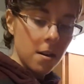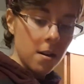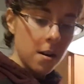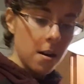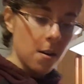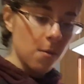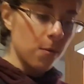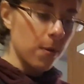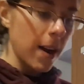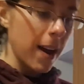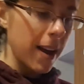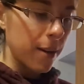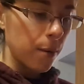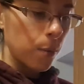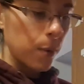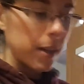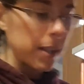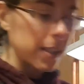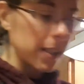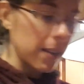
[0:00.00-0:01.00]
All right,
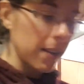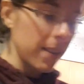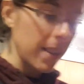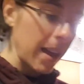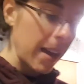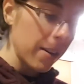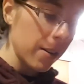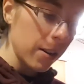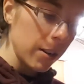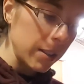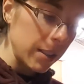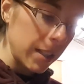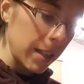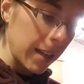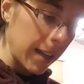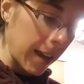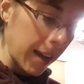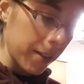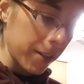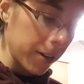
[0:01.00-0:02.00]
whisk that all
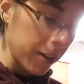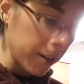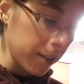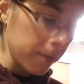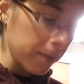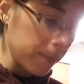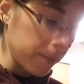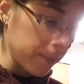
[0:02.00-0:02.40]
together.